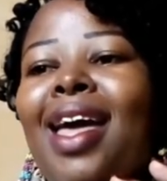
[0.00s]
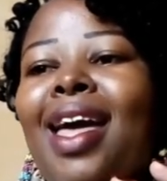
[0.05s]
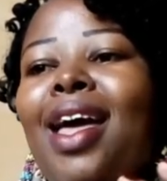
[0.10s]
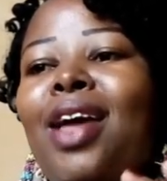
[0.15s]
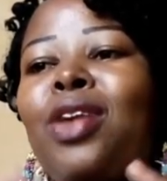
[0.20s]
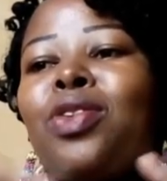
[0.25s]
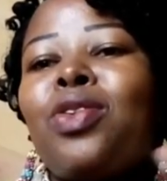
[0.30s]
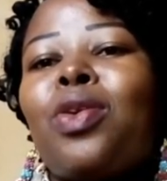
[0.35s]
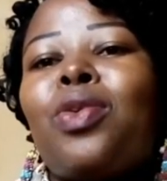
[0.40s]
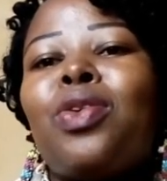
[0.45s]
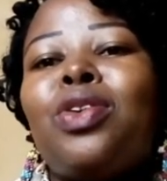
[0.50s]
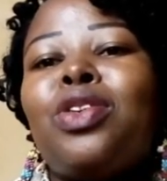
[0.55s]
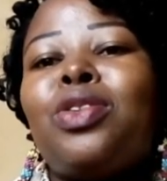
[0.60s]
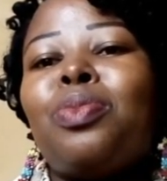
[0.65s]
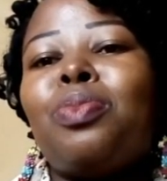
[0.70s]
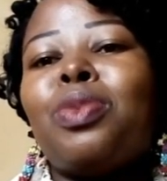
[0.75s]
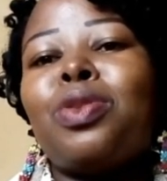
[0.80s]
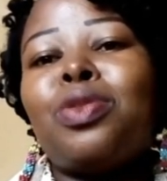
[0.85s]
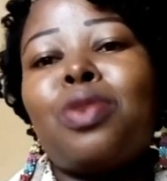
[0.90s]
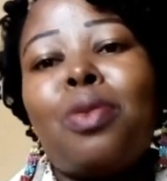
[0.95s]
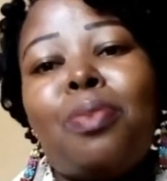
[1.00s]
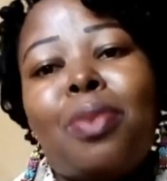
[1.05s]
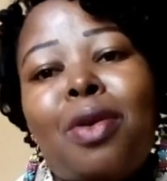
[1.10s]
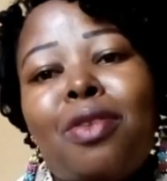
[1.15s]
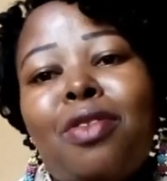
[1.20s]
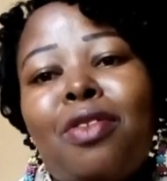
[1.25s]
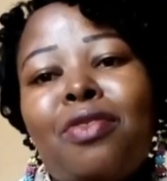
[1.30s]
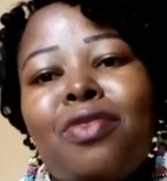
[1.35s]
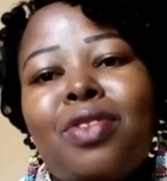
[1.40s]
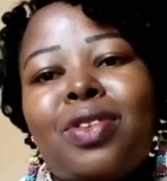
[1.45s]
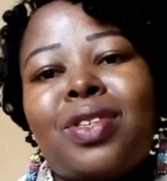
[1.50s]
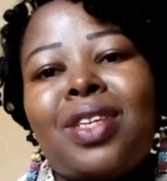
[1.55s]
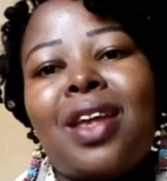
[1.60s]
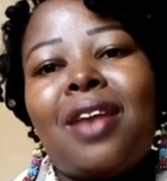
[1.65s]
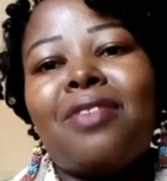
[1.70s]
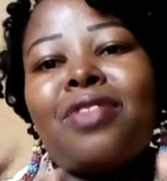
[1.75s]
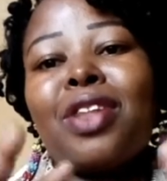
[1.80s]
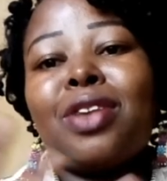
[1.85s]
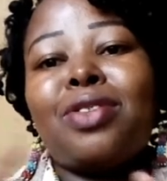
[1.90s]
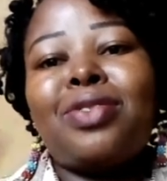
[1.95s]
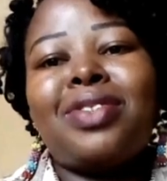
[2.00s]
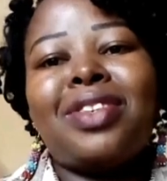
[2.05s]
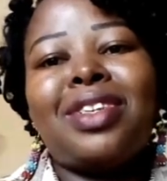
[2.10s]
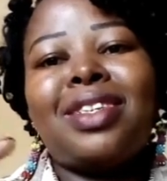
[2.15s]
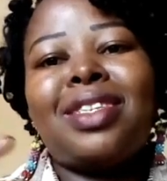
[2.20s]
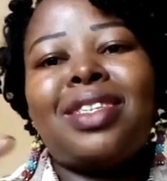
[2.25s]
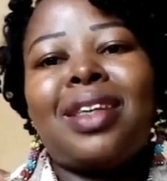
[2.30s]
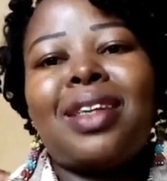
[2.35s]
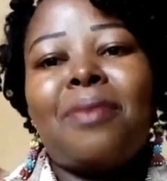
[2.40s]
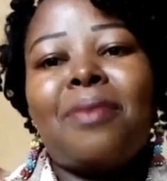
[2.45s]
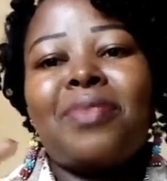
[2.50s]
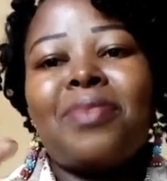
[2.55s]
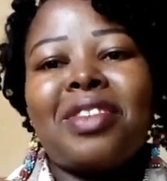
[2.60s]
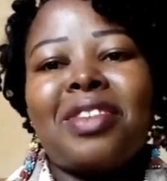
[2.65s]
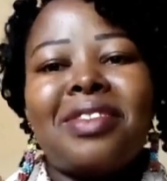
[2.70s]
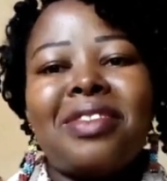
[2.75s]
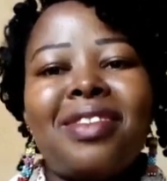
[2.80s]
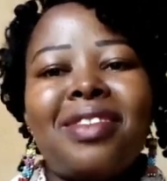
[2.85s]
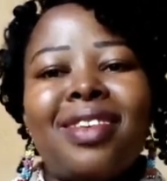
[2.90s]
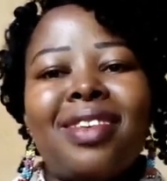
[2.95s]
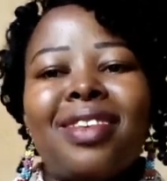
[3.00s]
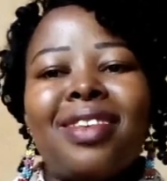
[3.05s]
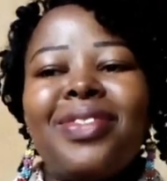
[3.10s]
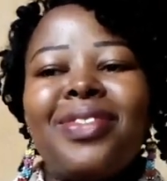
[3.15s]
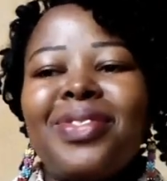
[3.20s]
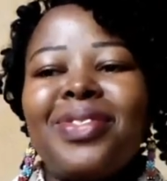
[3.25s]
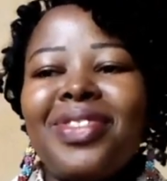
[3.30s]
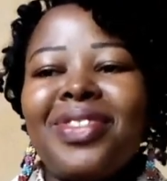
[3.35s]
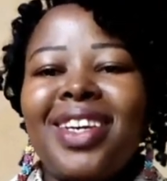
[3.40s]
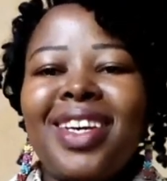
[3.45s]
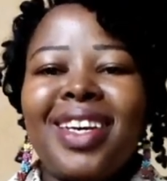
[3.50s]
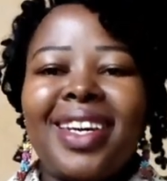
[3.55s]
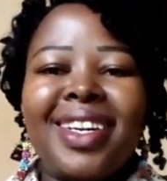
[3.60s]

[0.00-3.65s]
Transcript: and you're going to be so proud of yourself that you did something good